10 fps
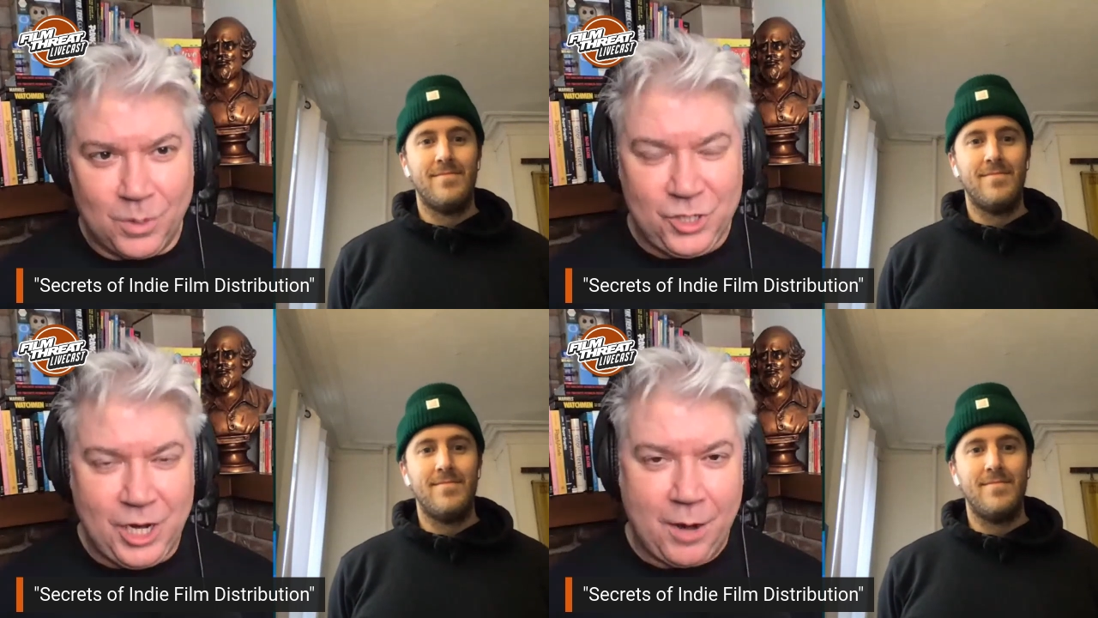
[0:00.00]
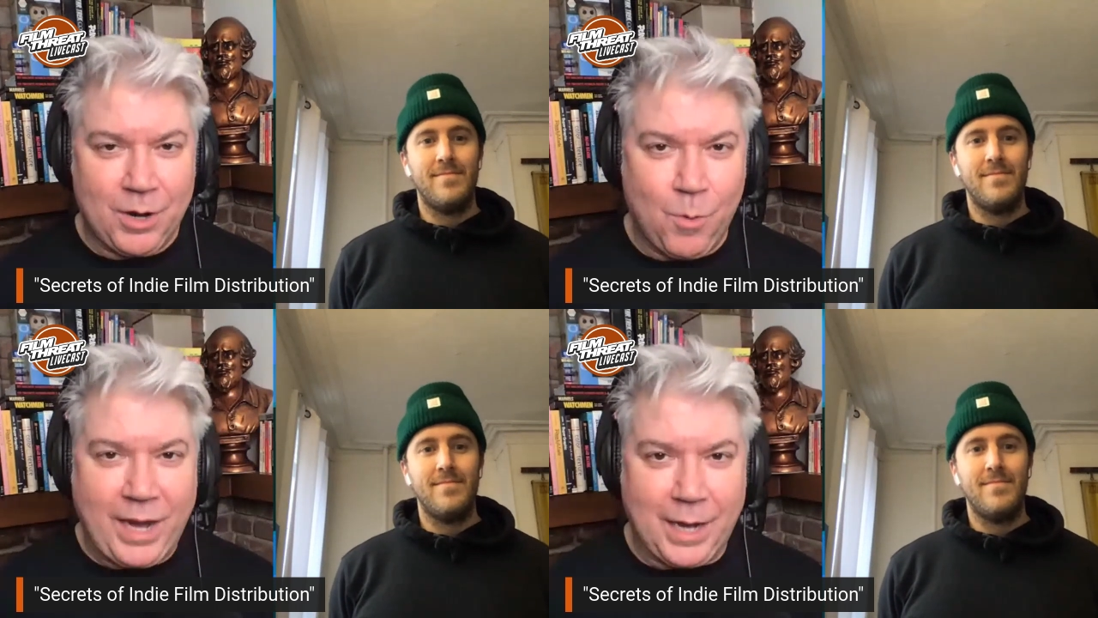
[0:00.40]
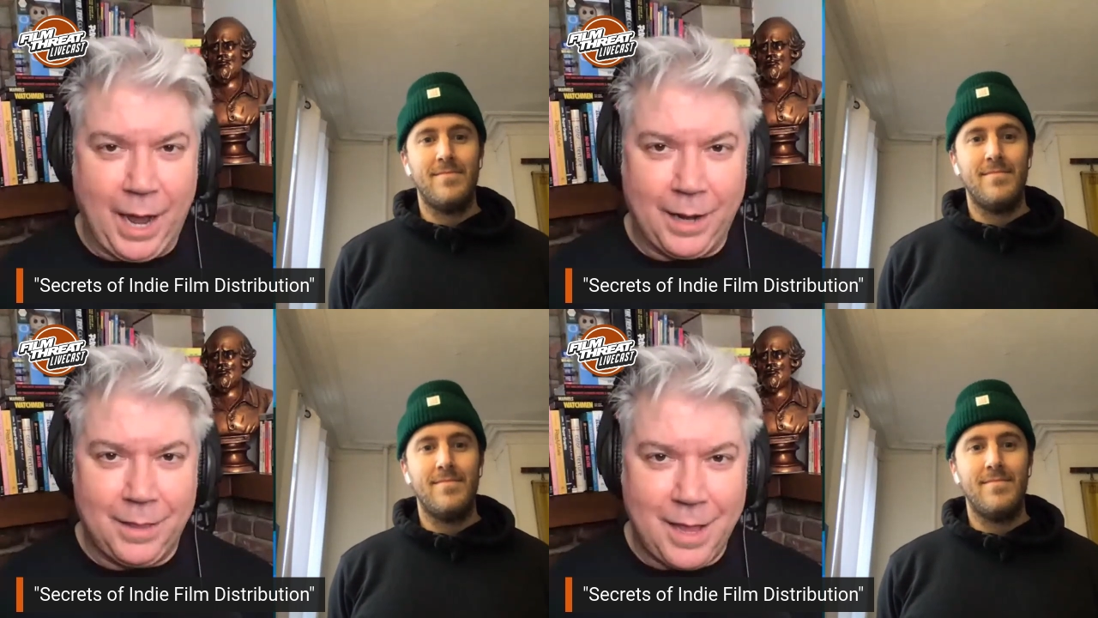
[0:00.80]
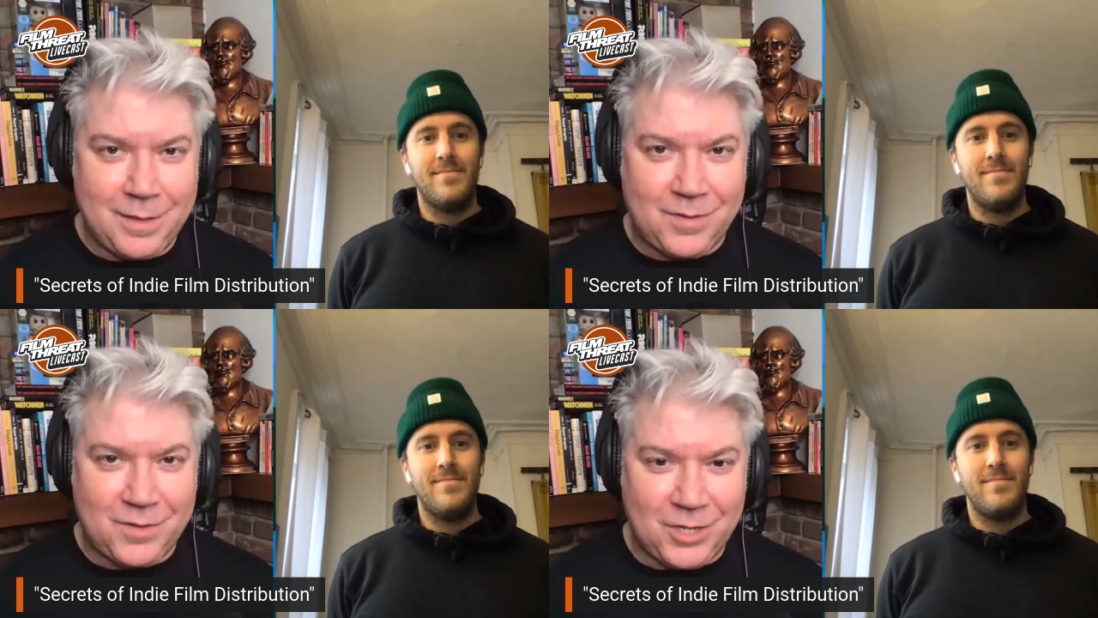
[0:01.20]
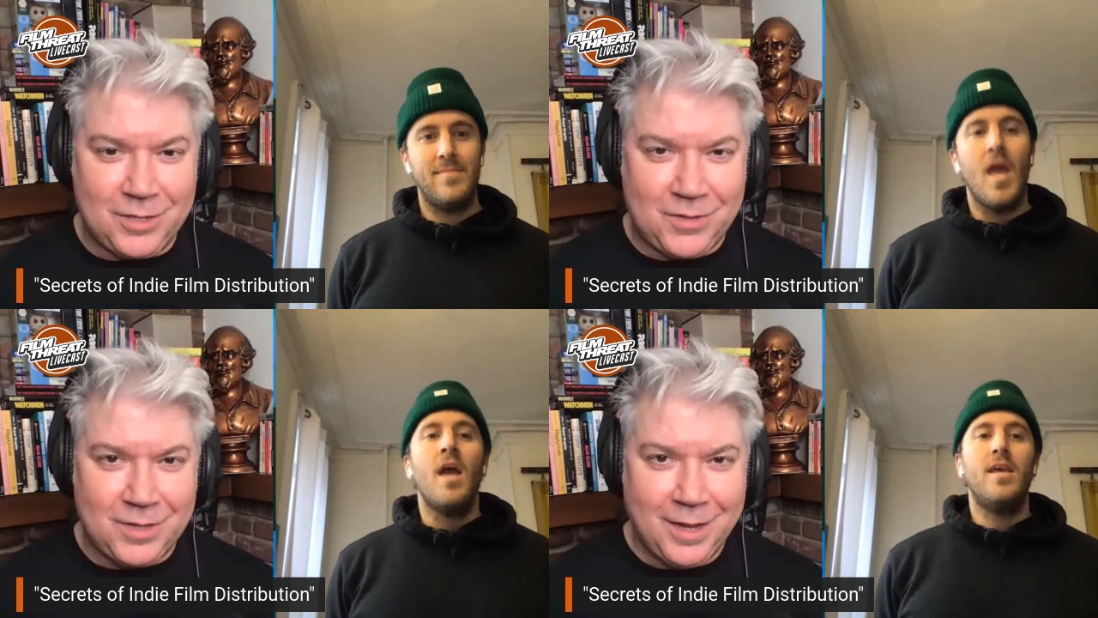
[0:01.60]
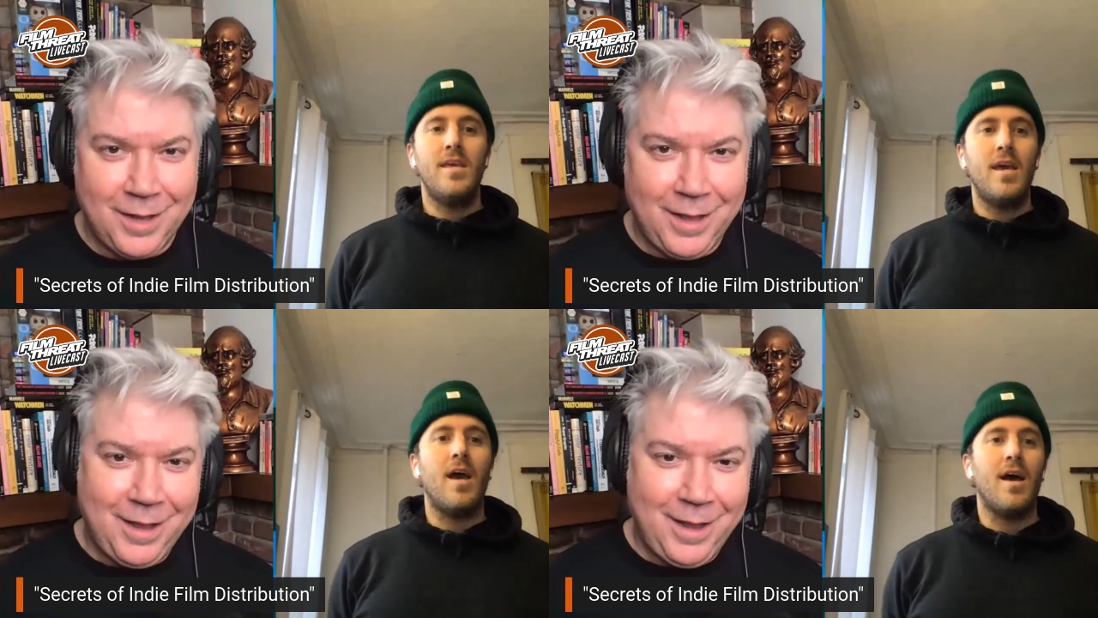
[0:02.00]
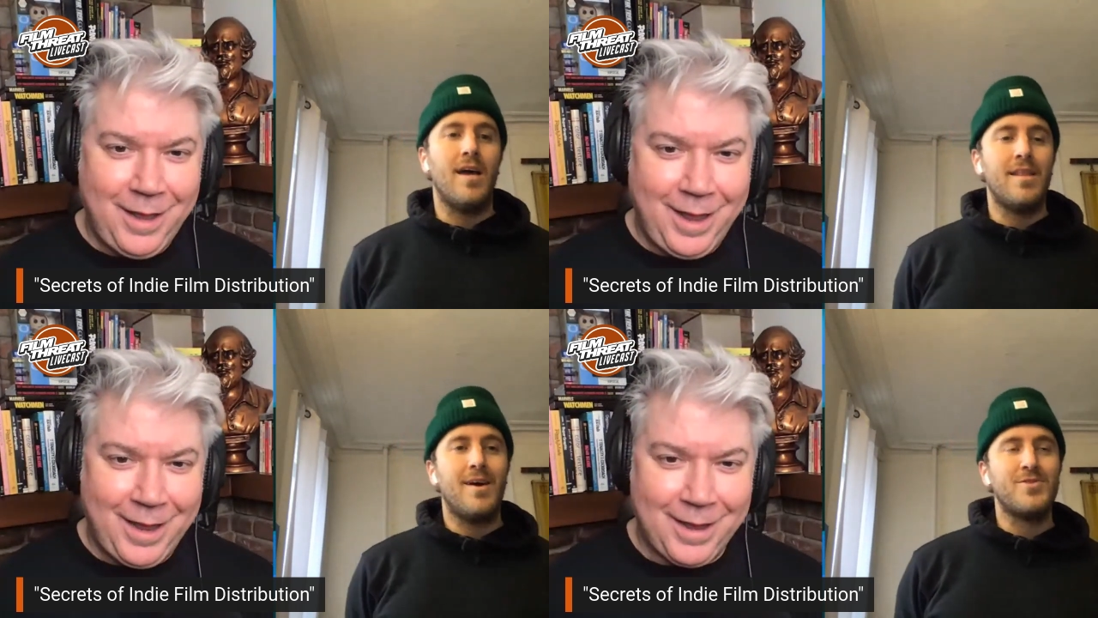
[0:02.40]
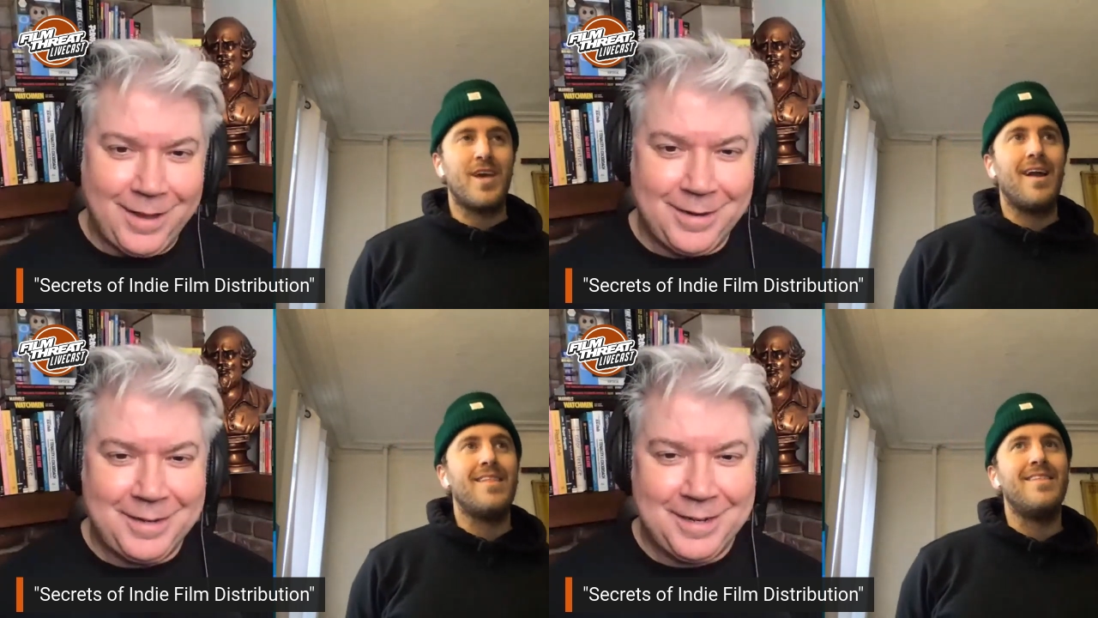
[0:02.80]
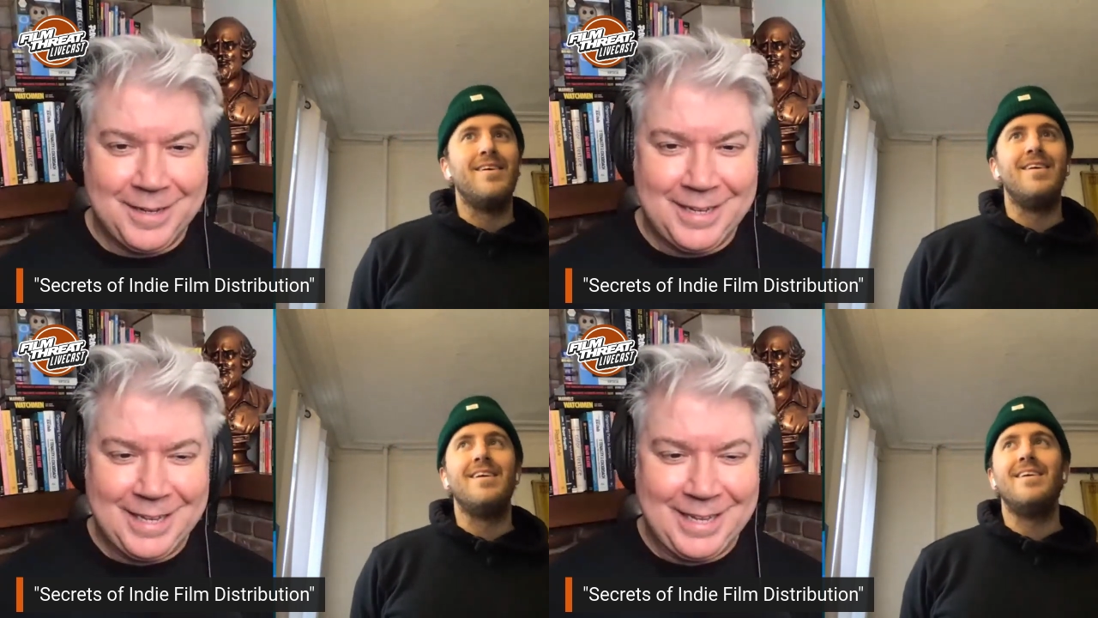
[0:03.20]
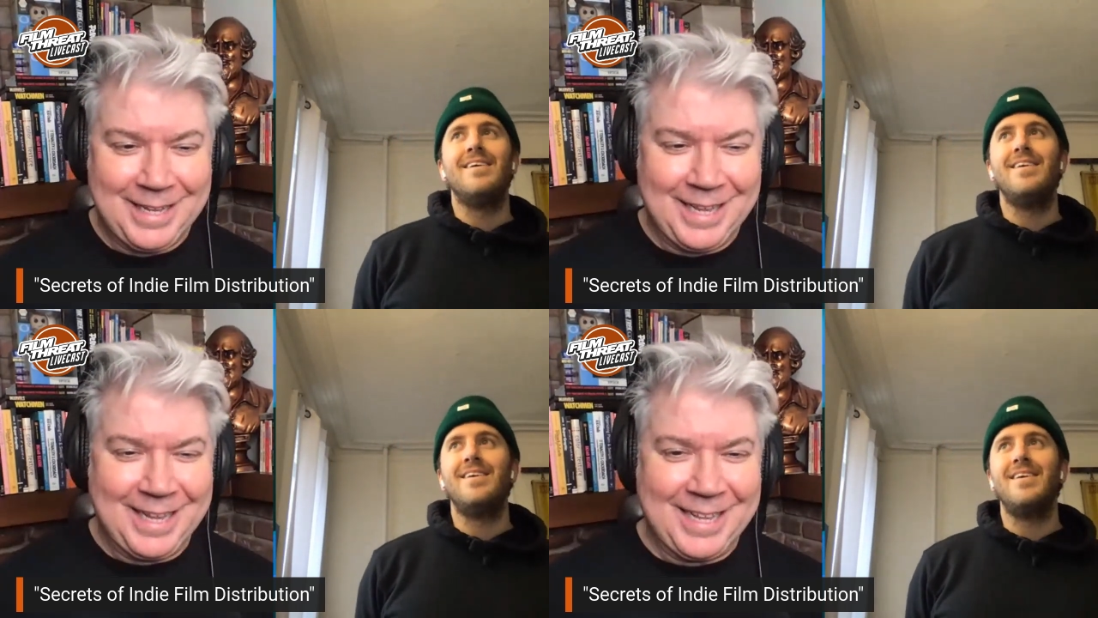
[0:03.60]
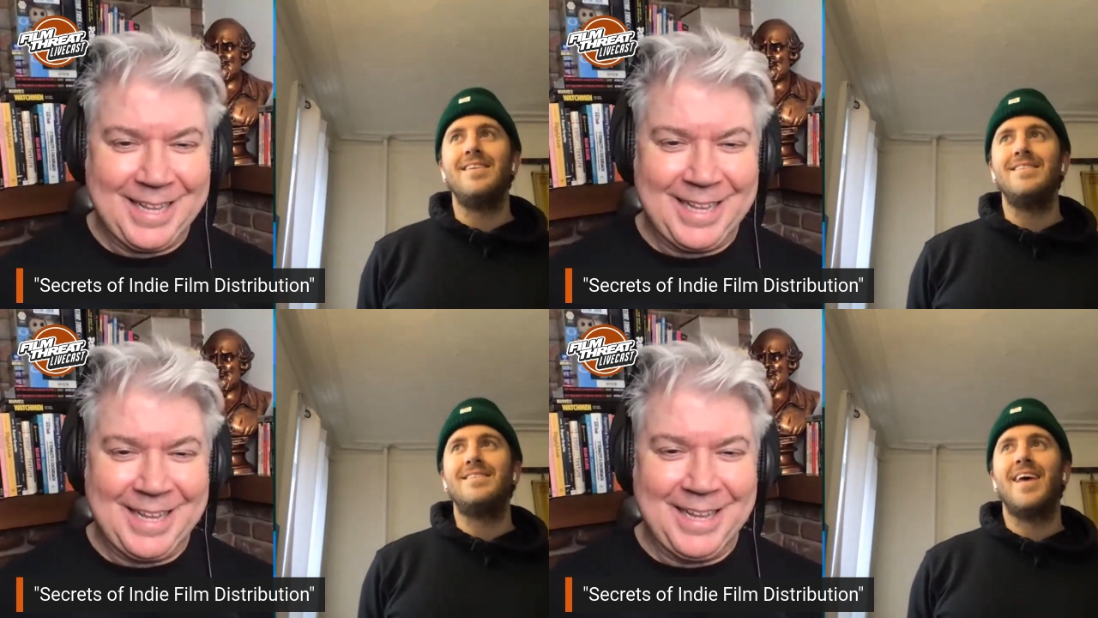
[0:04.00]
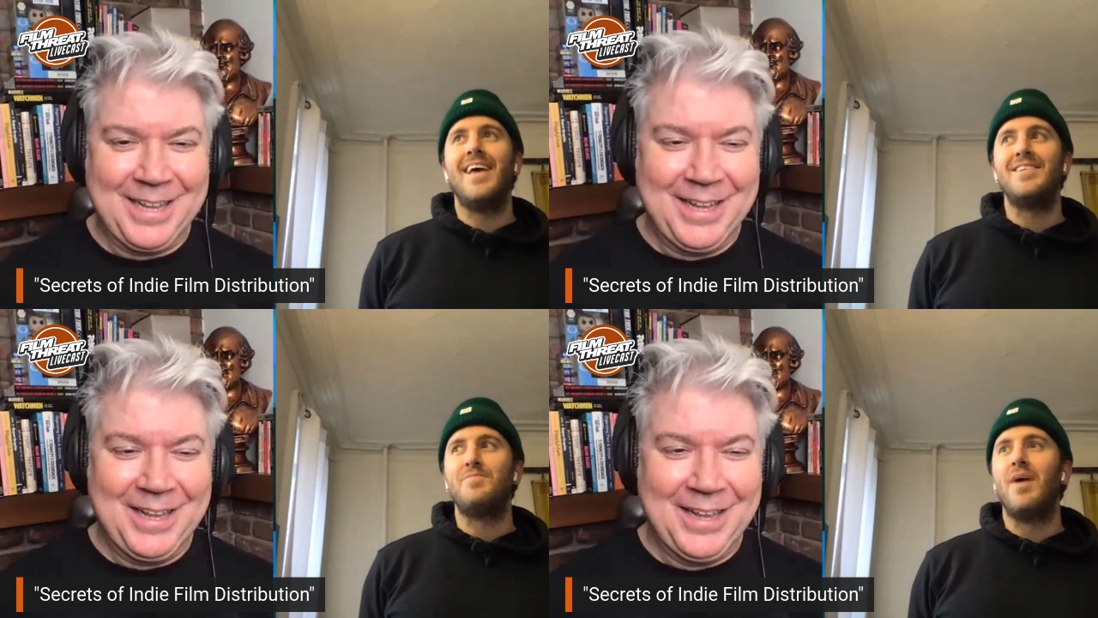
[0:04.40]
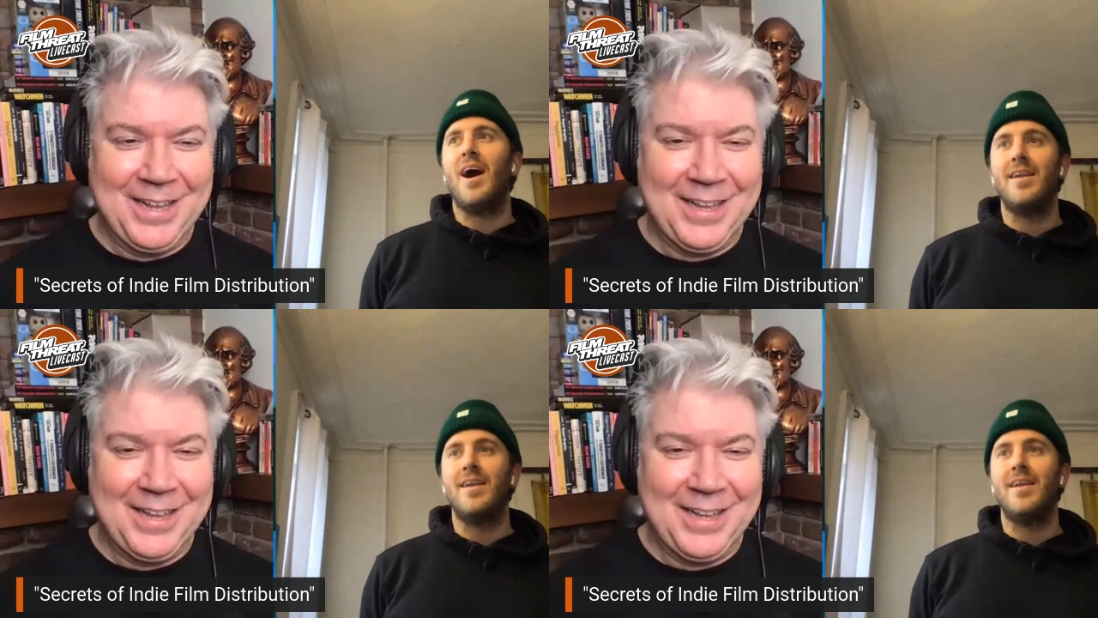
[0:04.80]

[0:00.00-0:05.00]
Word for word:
Speaker 1: generic white guy. That's just
Speaker 2: yeah, and that was kind of the intent